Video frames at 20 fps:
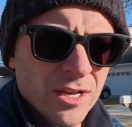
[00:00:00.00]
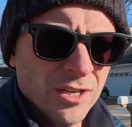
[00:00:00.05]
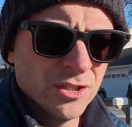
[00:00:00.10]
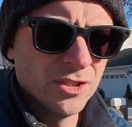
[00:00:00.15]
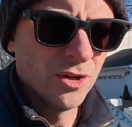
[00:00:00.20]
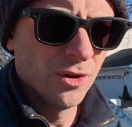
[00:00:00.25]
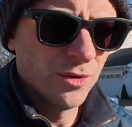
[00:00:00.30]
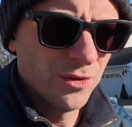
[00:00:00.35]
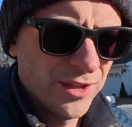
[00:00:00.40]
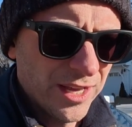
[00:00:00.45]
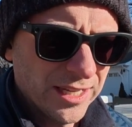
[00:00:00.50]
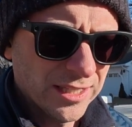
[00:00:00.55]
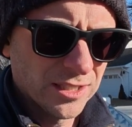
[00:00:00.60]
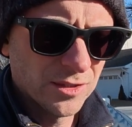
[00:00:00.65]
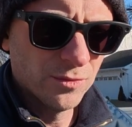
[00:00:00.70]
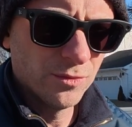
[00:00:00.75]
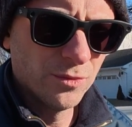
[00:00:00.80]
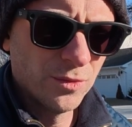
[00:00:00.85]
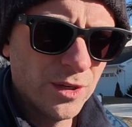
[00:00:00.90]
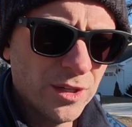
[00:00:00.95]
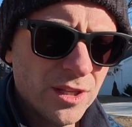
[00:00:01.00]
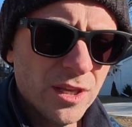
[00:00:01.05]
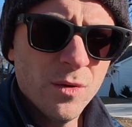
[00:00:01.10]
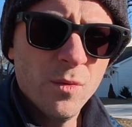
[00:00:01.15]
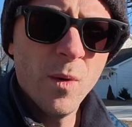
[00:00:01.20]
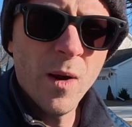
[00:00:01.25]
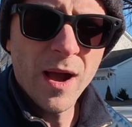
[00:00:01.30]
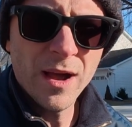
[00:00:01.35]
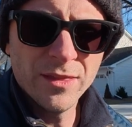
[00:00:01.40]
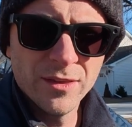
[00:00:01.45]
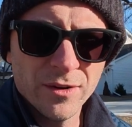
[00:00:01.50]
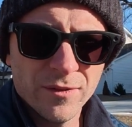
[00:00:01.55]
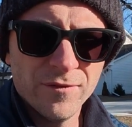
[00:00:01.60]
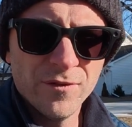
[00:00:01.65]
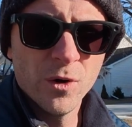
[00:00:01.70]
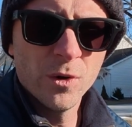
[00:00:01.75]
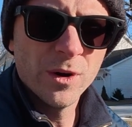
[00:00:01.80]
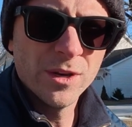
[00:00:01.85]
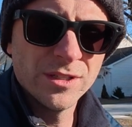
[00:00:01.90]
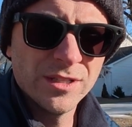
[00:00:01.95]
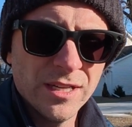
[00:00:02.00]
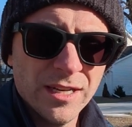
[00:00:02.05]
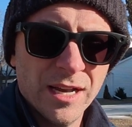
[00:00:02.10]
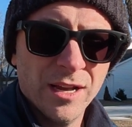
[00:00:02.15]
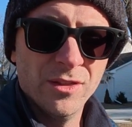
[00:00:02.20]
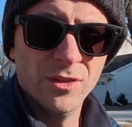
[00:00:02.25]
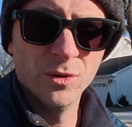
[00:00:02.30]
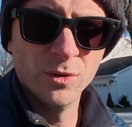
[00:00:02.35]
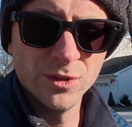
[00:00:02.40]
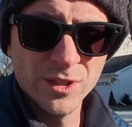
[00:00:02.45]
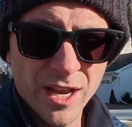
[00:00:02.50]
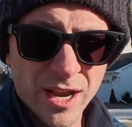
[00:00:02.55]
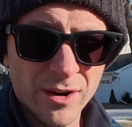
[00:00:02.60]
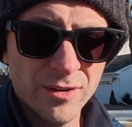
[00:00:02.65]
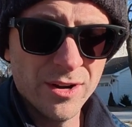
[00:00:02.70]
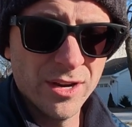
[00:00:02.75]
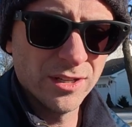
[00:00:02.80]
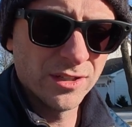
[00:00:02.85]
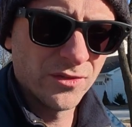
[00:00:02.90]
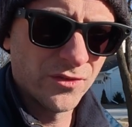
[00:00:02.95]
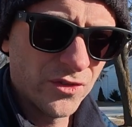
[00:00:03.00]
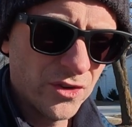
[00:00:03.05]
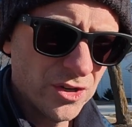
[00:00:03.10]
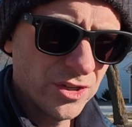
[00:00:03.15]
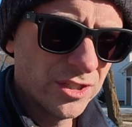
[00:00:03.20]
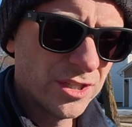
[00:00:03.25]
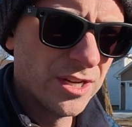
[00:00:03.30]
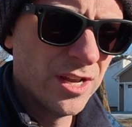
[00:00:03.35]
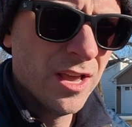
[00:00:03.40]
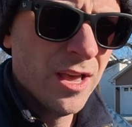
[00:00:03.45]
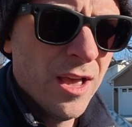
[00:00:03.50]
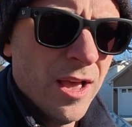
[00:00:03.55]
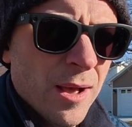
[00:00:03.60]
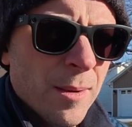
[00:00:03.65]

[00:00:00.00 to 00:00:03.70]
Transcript: So that's really why they're focusing on those areas first.